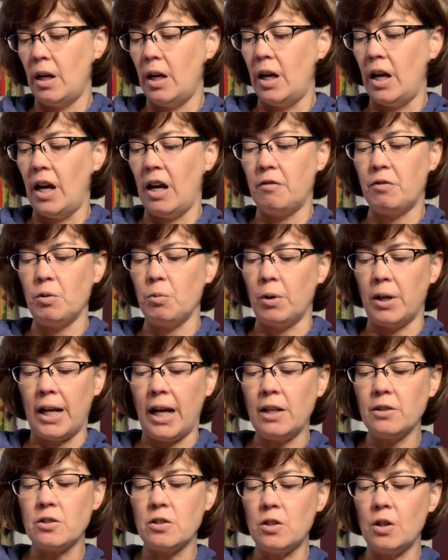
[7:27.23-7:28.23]
Everyone
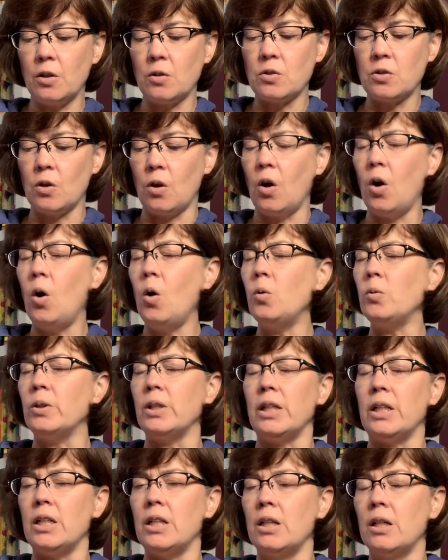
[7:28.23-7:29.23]
else knows
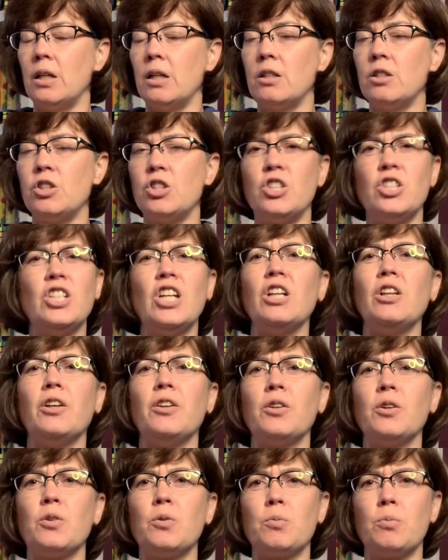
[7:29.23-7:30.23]
only Sheila
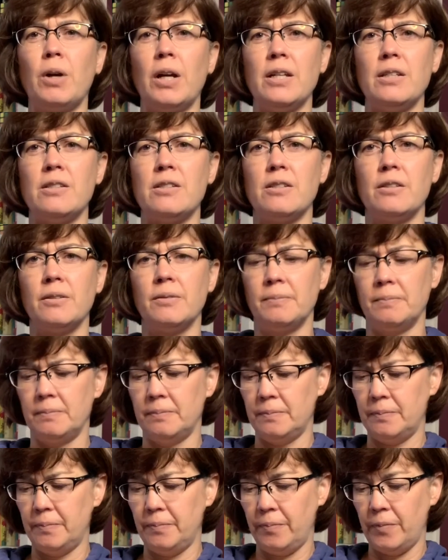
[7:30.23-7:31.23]
the Great.
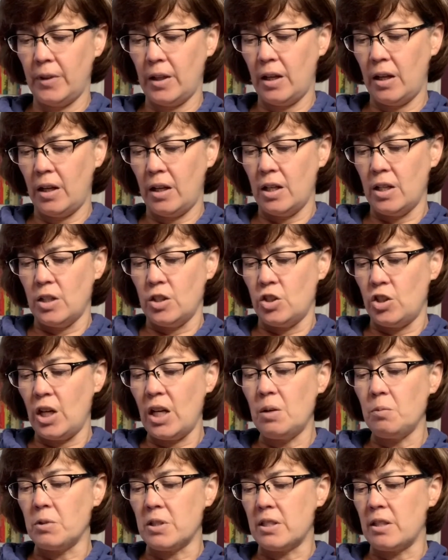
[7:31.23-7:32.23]

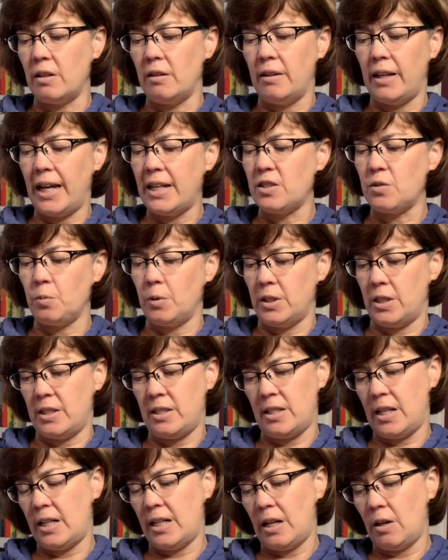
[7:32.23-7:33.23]
Jane was the last one to
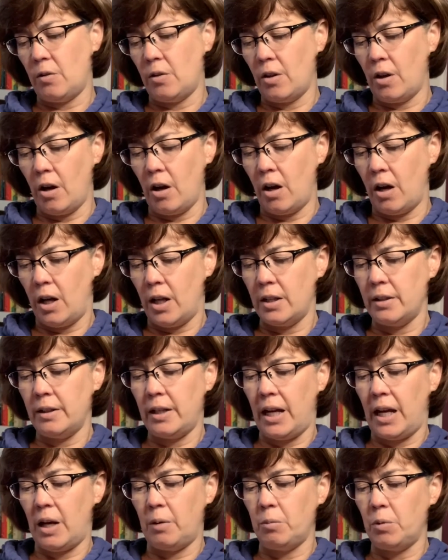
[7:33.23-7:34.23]
stand out in the hall,
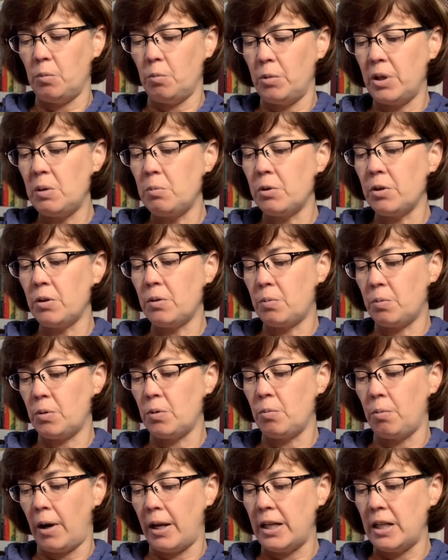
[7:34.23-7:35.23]
and when we were through
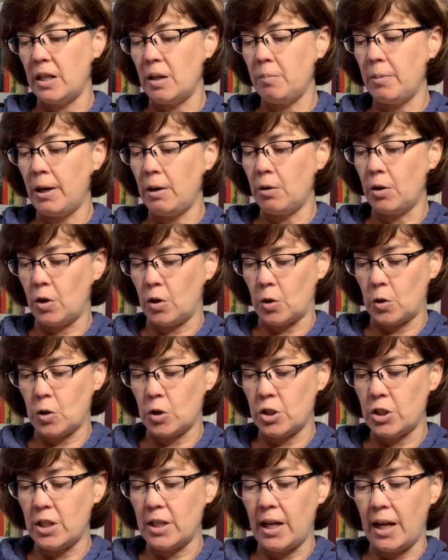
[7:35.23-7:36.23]
writing about her,
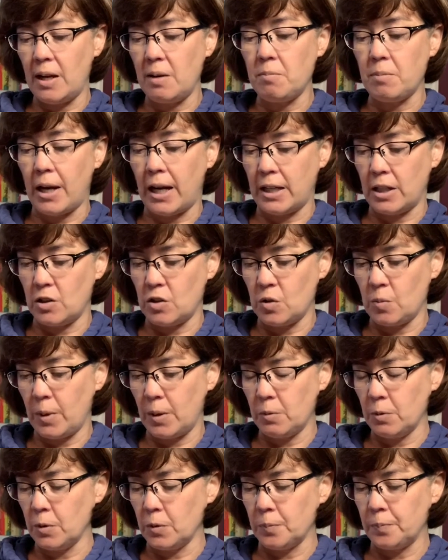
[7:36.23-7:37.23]
she came back into my
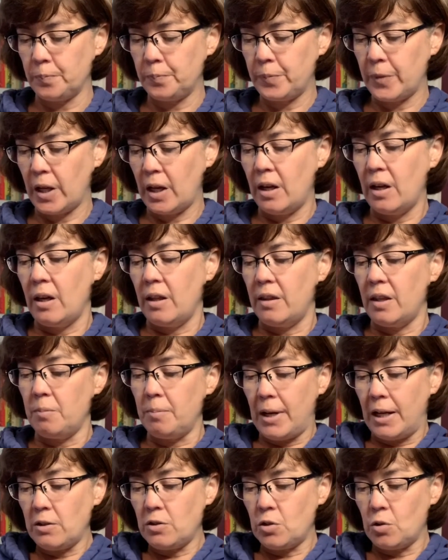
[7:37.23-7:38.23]
room. Then
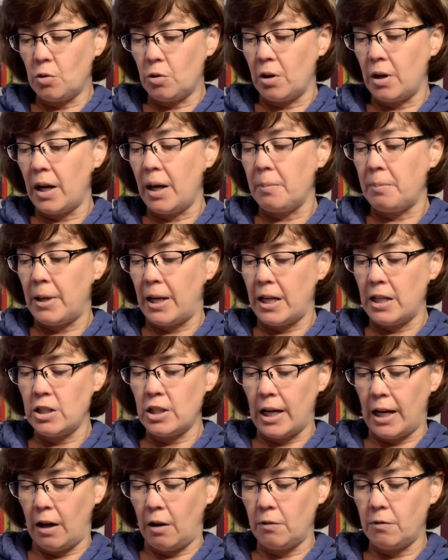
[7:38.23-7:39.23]
Mouse tore a page
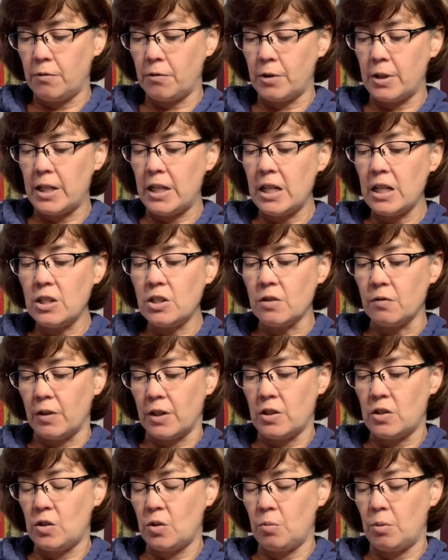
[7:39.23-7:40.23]
out for each of
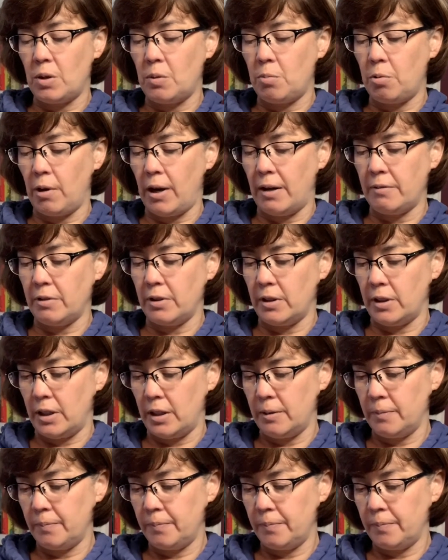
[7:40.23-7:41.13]
us to read privately.